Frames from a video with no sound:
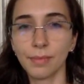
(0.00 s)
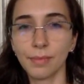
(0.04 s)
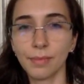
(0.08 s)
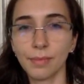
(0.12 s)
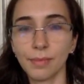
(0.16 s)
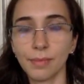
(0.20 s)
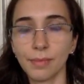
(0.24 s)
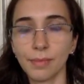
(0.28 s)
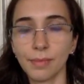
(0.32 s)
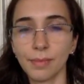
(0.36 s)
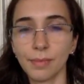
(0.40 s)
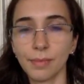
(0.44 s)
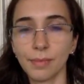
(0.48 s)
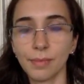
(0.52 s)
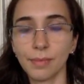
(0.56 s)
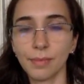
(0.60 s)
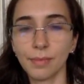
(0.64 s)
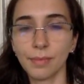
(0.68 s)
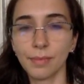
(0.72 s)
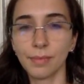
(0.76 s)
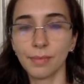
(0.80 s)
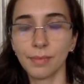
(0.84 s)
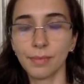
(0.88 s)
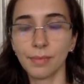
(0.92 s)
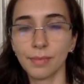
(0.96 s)

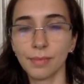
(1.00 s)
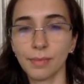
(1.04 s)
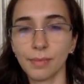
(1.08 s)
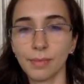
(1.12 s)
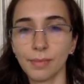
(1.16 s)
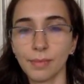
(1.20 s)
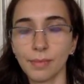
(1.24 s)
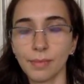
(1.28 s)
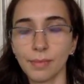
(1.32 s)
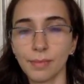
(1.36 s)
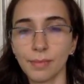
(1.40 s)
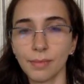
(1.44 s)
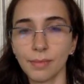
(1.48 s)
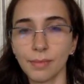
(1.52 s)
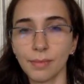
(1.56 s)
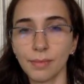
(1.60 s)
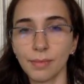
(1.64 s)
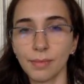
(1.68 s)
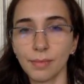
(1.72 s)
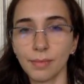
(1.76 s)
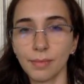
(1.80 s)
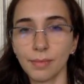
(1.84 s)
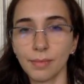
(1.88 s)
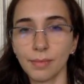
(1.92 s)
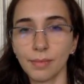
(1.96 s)

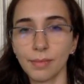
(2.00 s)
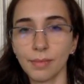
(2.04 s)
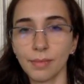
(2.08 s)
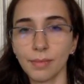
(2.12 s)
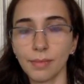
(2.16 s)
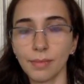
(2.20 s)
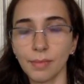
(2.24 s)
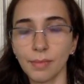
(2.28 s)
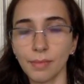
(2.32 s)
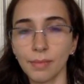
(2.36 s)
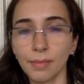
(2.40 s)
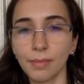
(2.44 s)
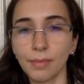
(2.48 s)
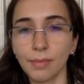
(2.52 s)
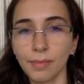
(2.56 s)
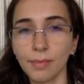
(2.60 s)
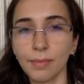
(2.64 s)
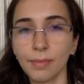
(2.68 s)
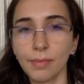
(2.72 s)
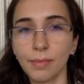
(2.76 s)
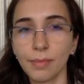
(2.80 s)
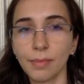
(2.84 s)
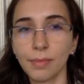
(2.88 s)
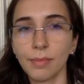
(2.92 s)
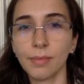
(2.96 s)

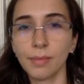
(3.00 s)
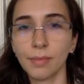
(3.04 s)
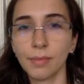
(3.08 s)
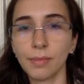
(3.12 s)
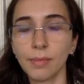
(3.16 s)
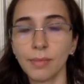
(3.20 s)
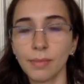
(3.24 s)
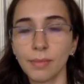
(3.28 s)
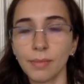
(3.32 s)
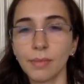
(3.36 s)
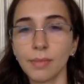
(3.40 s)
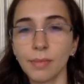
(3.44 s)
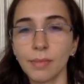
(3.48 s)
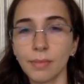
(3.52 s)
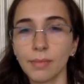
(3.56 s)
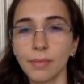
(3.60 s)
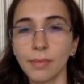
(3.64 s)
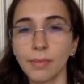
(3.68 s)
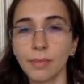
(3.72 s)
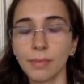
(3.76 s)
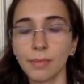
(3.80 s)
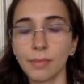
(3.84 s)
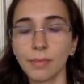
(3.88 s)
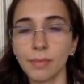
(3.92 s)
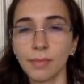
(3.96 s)

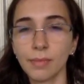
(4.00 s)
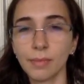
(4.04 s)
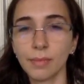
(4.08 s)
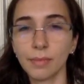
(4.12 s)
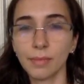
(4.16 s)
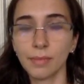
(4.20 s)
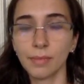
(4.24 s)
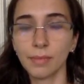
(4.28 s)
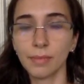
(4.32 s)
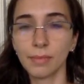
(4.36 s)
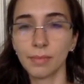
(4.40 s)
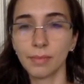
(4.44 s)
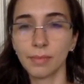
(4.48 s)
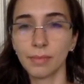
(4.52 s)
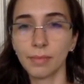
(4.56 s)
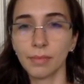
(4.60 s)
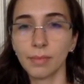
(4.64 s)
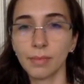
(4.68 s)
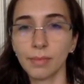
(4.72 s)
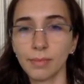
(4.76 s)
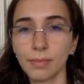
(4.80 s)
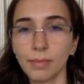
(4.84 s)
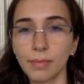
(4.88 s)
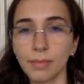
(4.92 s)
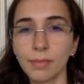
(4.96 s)

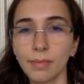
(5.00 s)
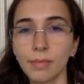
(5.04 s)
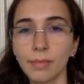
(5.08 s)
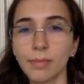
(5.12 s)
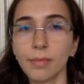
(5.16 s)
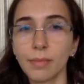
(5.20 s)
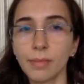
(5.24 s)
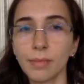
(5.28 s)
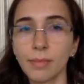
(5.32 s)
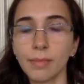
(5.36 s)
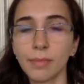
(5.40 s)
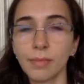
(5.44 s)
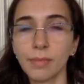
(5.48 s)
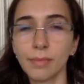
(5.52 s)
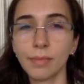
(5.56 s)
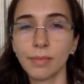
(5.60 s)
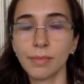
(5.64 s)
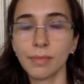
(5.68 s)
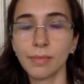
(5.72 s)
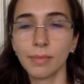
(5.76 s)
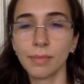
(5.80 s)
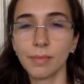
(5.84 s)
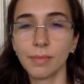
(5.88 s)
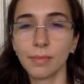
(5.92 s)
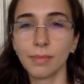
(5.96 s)

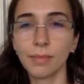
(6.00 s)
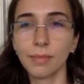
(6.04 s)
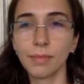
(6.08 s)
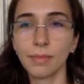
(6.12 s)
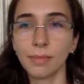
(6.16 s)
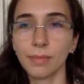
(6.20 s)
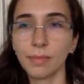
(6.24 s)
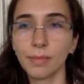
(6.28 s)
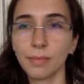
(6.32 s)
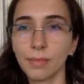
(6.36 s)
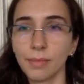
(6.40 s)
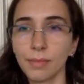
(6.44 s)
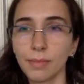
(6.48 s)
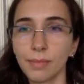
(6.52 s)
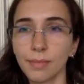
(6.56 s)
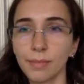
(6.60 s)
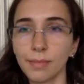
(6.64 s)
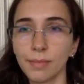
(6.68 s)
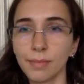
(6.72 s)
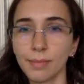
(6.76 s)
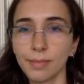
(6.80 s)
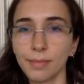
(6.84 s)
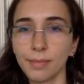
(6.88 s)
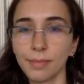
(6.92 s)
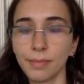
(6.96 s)

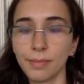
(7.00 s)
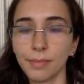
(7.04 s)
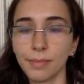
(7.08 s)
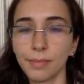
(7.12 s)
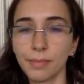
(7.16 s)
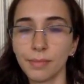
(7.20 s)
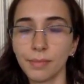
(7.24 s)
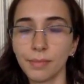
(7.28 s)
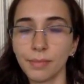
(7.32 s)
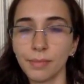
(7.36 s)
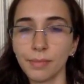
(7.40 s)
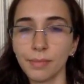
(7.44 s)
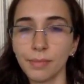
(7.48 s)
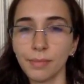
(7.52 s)
This person isn't speaking.